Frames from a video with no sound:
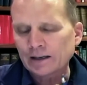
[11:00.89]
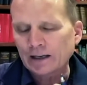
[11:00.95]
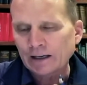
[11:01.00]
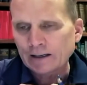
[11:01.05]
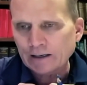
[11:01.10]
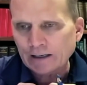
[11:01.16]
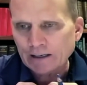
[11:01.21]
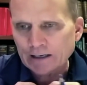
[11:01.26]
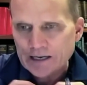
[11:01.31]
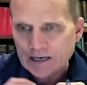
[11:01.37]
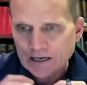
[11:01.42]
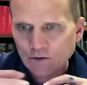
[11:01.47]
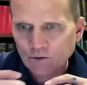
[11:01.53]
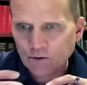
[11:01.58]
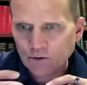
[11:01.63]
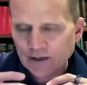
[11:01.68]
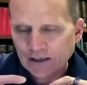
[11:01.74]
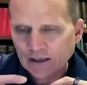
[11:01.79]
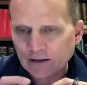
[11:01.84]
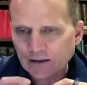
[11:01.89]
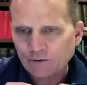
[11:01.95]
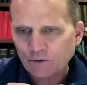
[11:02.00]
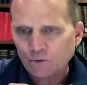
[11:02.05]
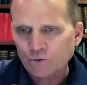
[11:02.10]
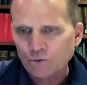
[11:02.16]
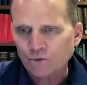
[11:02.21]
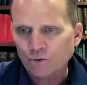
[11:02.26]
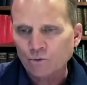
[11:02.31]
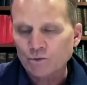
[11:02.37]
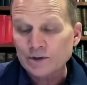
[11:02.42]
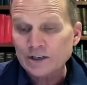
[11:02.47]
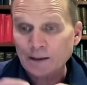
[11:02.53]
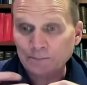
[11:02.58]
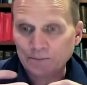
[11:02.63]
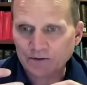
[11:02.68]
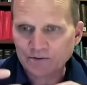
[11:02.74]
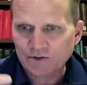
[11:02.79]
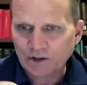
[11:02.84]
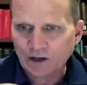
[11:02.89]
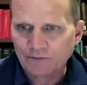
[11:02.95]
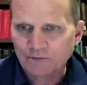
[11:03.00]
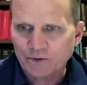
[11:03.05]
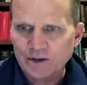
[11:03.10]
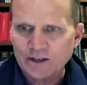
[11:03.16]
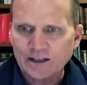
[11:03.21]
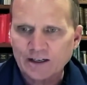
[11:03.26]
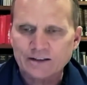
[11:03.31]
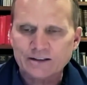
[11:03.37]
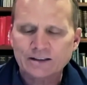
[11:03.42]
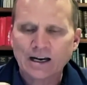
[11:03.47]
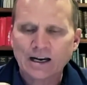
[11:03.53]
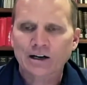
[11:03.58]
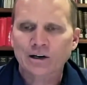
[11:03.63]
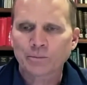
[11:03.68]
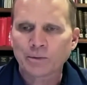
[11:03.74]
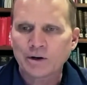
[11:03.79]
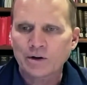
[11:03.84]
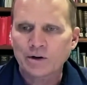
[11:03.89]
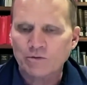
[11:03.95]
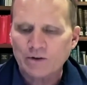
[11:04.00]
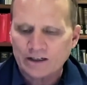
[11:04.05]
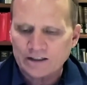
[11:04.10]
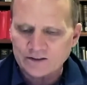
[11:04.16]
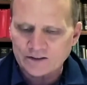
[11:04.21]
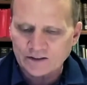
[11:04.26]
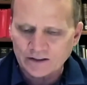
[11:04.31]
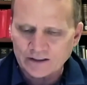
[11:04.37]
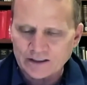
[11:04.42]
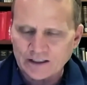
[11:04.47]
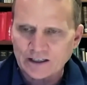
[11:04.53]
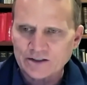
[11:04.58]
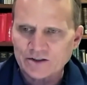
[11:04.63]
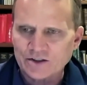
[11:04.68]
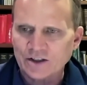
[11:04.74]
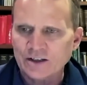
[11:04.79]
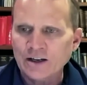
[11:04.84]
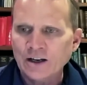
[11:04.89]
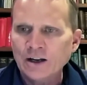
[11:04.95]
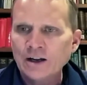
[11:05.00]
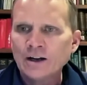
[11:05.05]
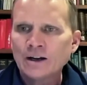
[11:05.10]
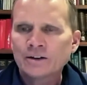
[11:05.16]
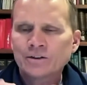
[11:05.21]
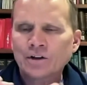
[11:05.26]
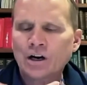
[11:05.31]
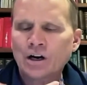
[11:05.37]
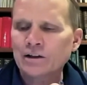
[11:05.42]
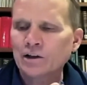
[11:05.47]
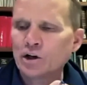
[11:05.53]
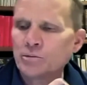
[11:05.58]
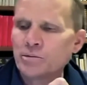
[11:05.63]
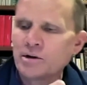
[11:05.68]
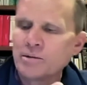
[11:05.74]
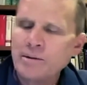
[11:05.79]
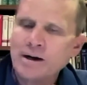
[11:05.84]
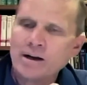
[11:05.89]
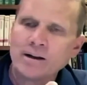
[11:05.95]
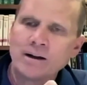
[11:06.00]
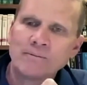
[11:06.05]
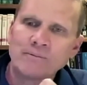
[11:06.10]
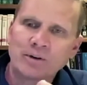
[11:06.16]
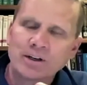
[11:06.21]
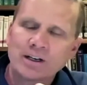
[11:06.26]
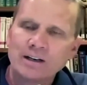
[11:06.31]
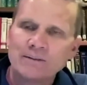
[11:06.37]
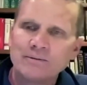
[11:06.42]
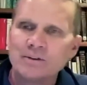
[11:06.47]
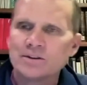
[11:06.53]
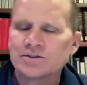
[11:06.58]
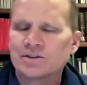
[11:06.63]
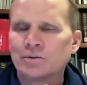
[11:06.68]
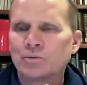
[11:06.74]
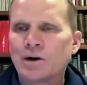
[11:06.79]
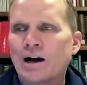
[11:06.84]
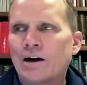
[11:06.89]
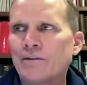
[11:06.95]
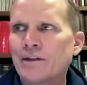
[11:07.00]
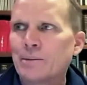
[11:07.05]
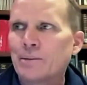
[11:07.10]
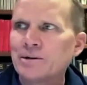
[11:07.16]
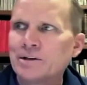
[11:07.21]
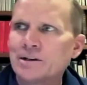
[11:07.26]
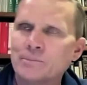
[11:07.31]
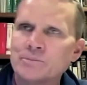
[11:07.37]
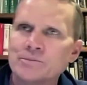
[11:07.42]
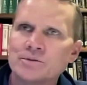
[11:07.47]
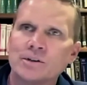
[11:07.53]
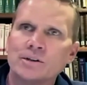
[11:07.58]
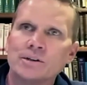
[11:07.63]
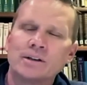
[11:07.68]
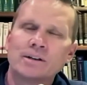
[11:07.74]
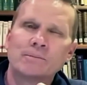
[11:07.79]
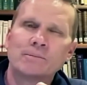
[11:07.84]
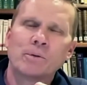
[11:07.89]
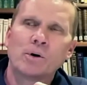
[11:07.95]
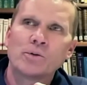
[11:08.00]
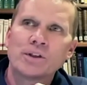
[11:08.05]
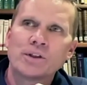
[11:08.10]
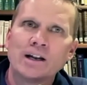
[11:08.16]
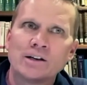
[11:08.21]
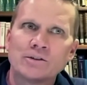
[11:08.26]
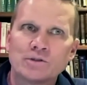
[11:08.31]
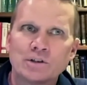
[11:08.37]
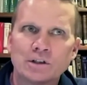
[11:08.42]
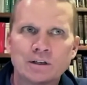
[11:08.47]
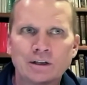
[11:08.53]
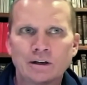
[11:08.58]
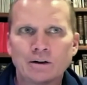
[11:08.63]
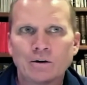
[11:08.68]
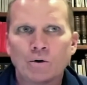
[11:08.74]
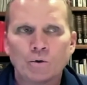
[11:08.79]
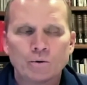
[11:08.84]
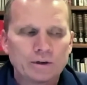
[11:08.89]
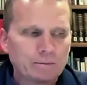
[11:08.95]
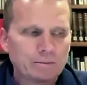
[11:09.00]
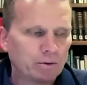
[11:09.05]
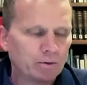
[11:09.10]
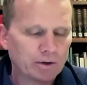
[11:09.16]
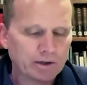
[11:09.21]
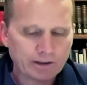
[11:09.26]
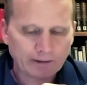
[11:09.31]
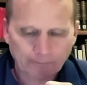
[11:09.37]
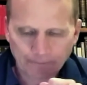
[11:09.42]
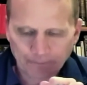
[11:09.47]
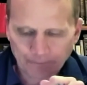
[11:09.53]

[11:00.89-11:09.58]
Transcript: and, and healed and through, through redemptive suffering and sacramental reconciliation. Talk a little bit about unforgiveness and how that becomes a both an entry and a holding point.